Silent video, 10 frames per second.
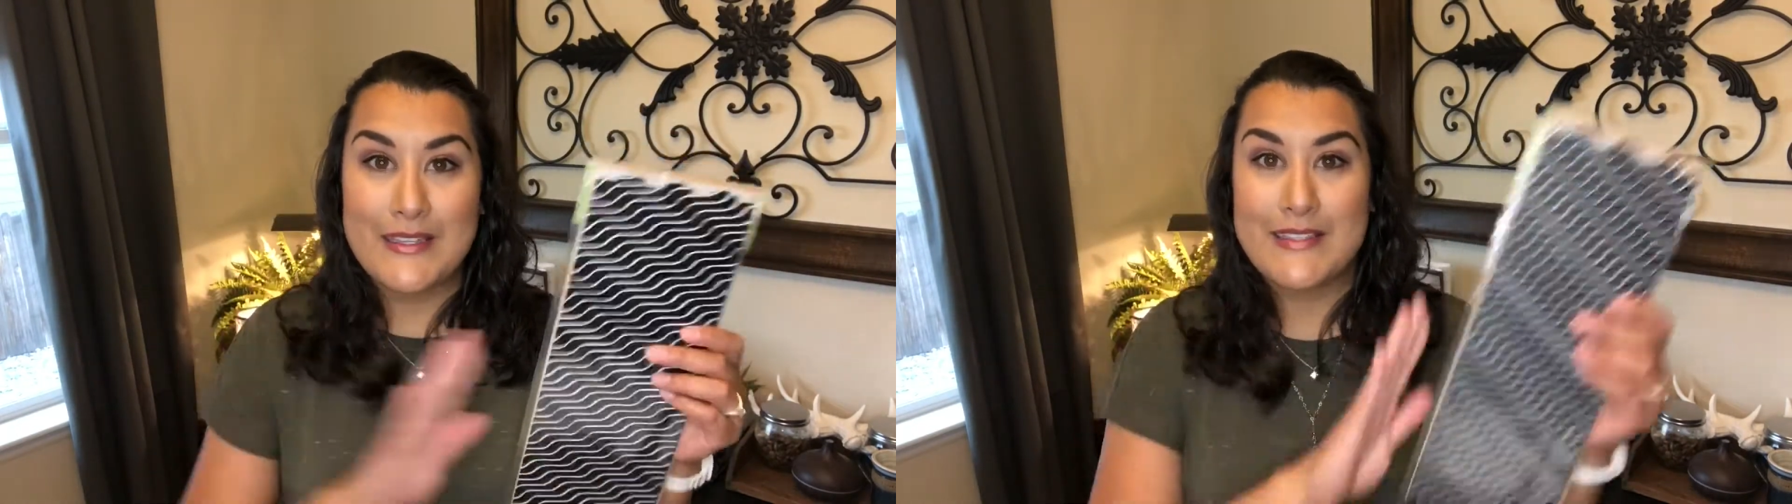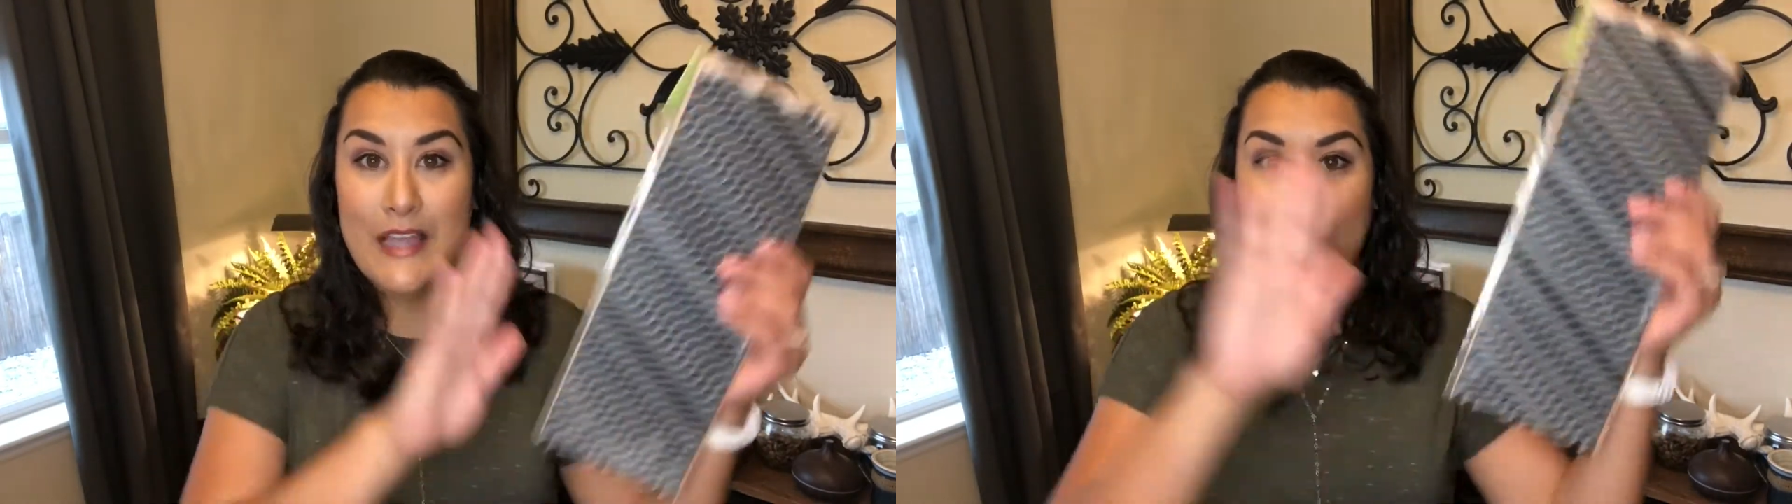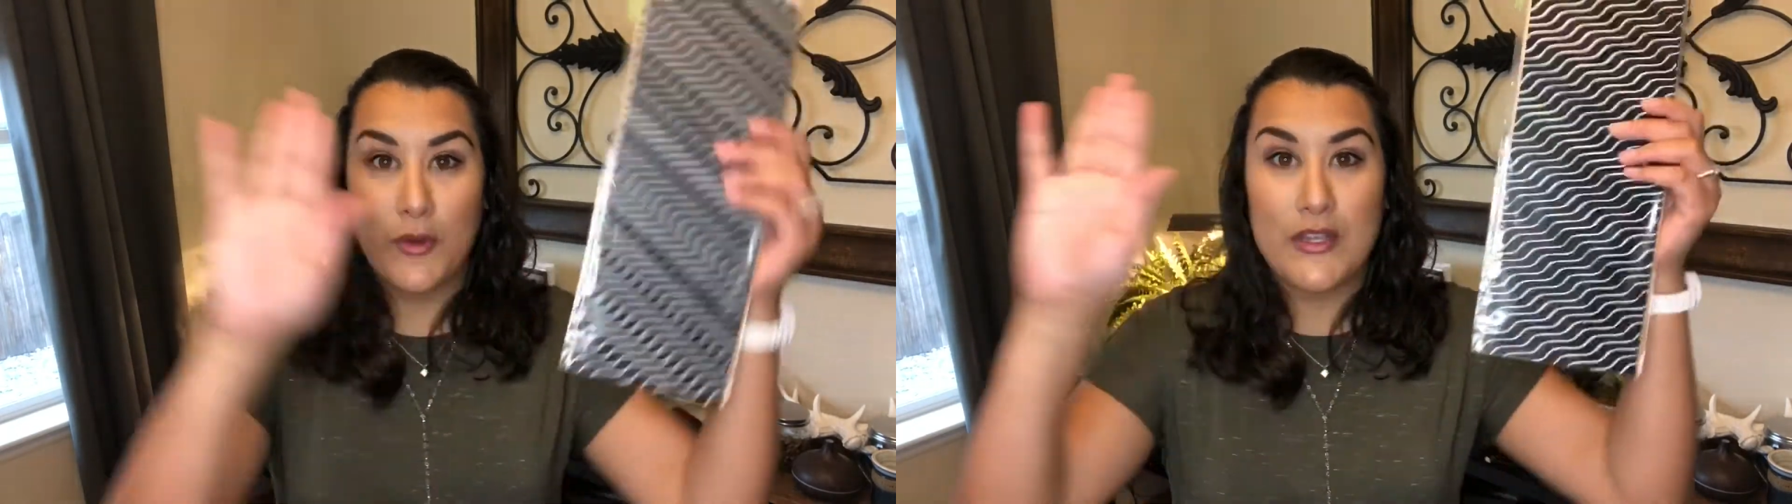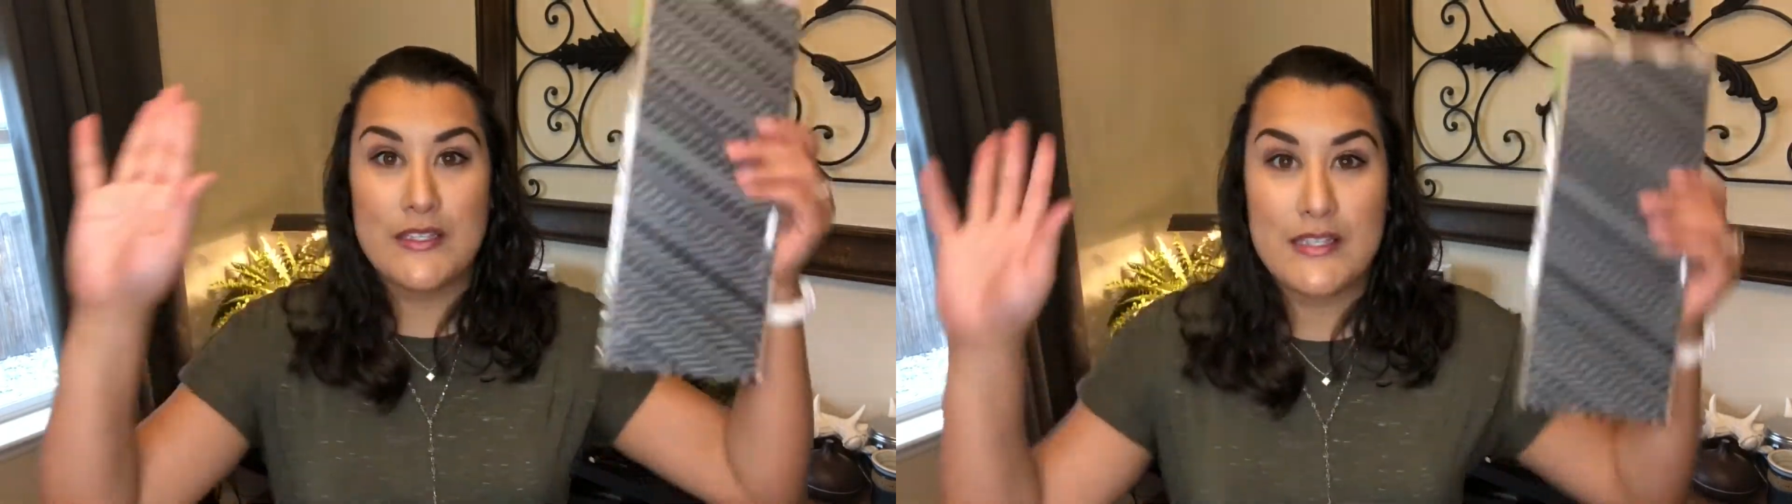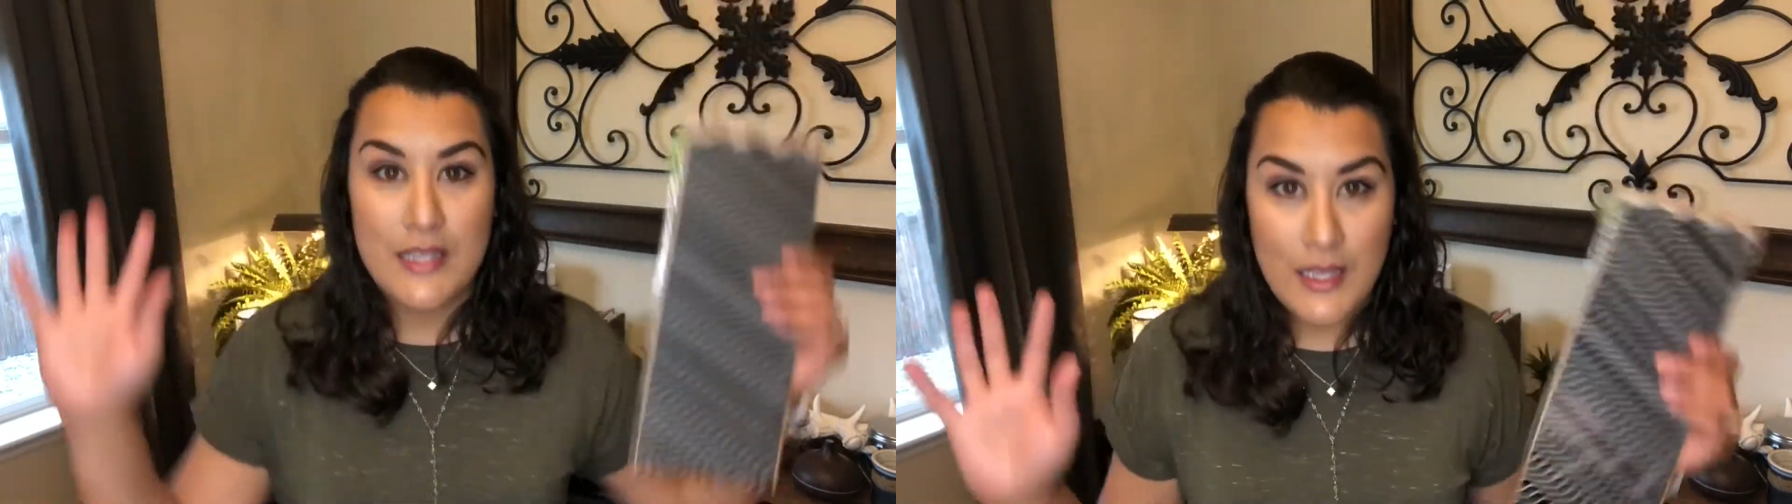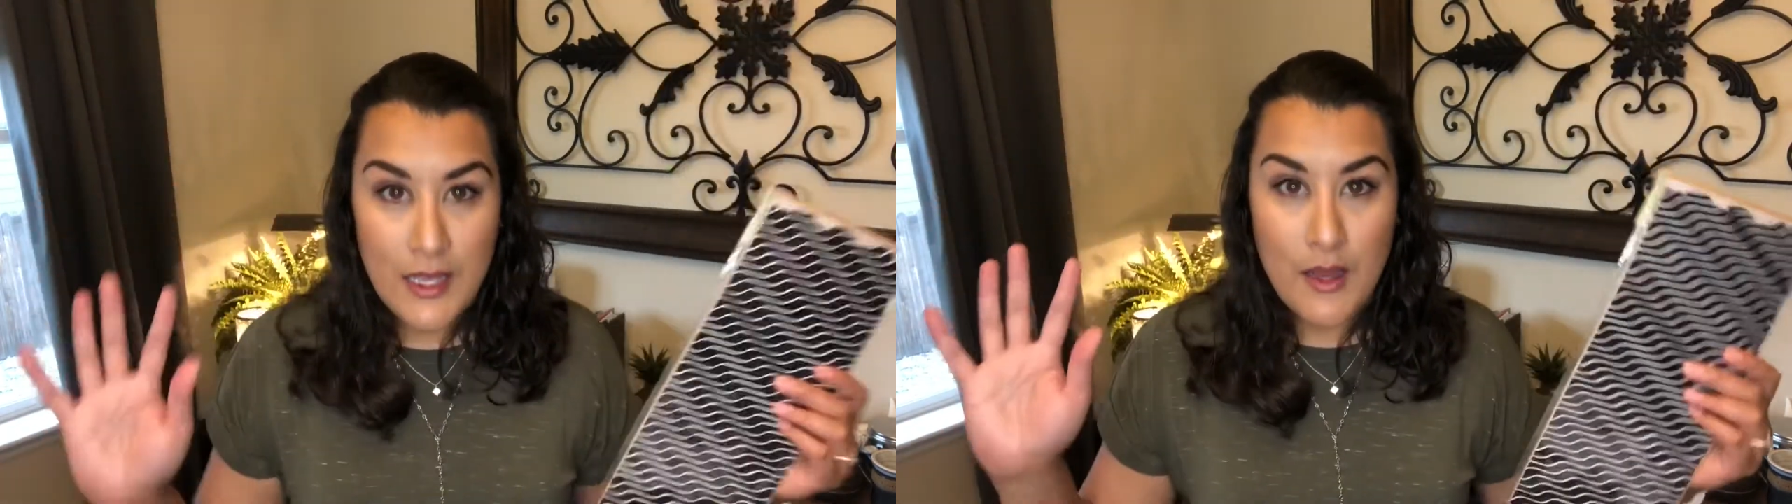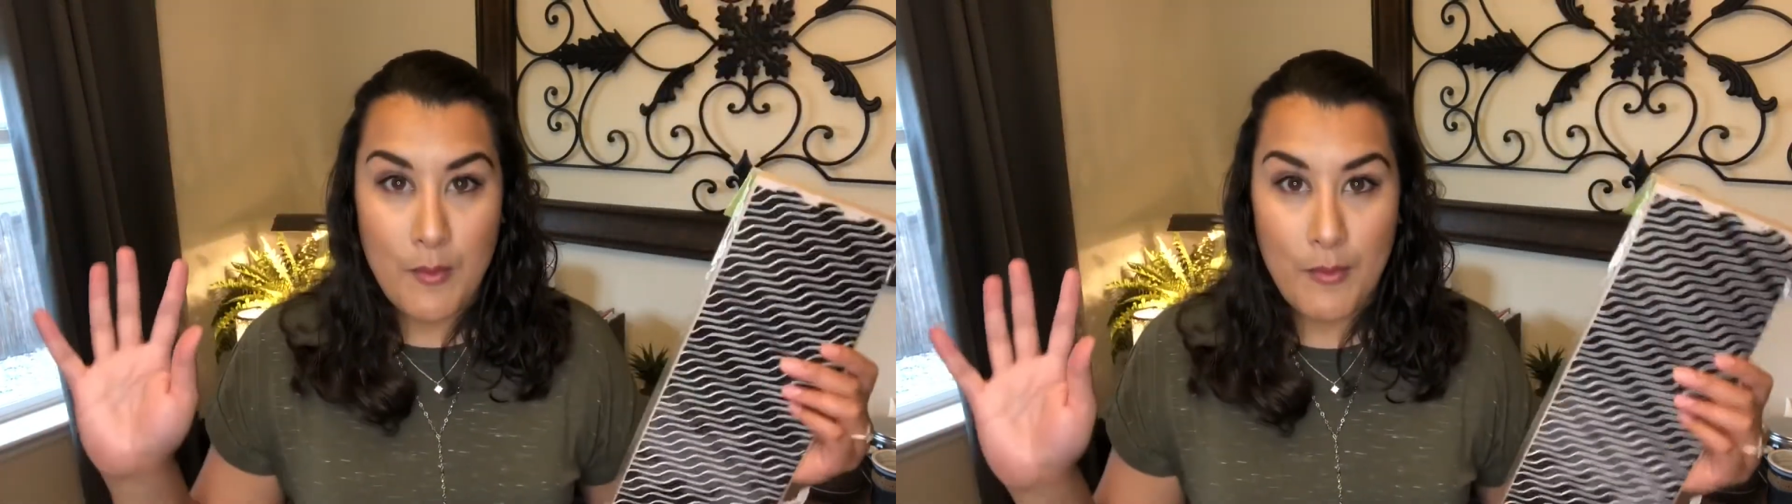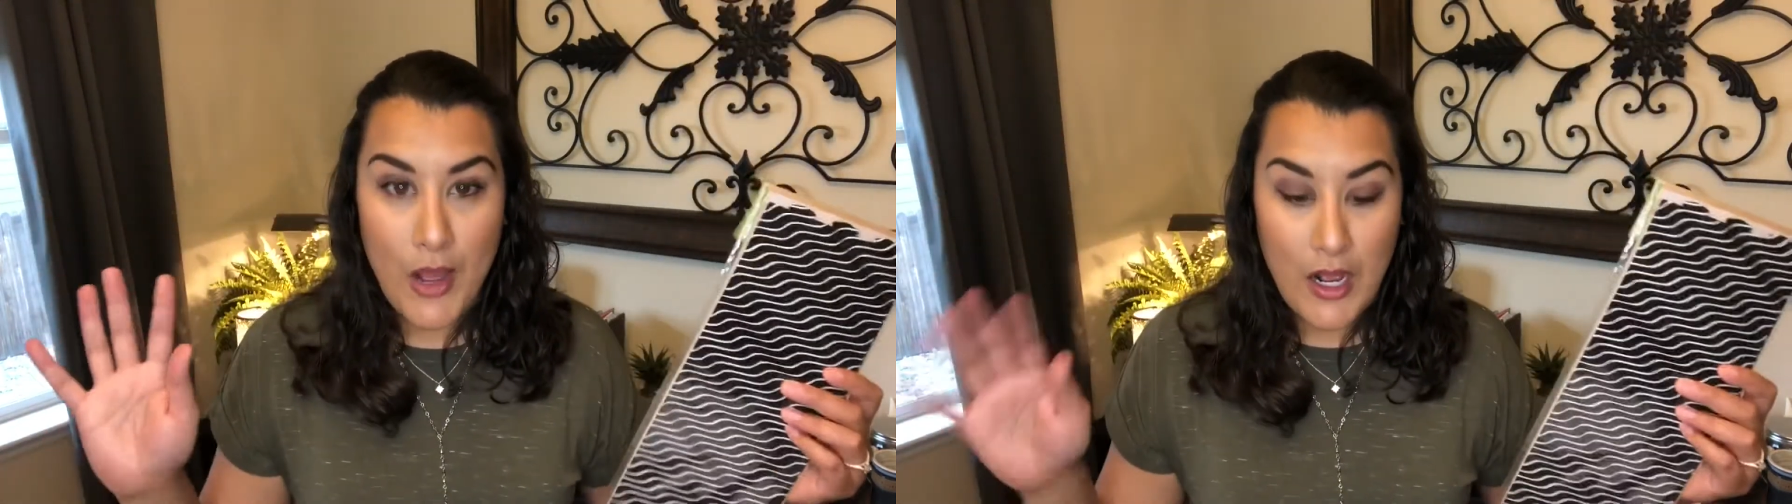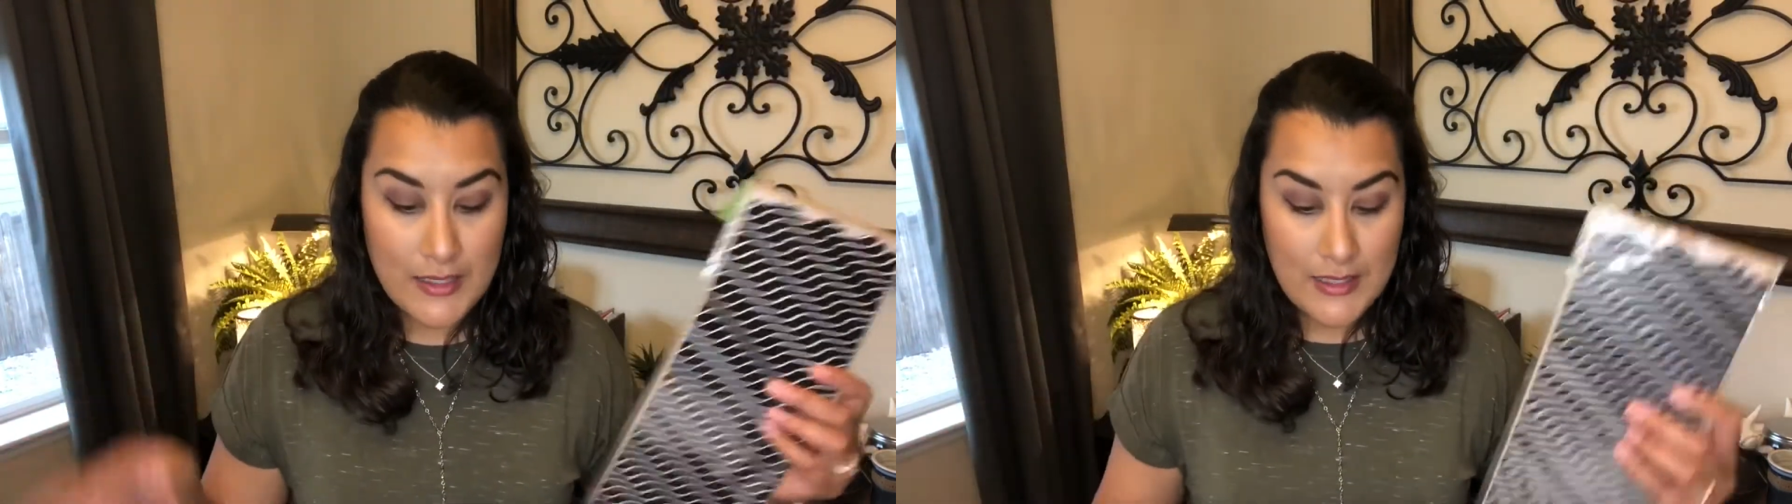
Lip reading: separate box.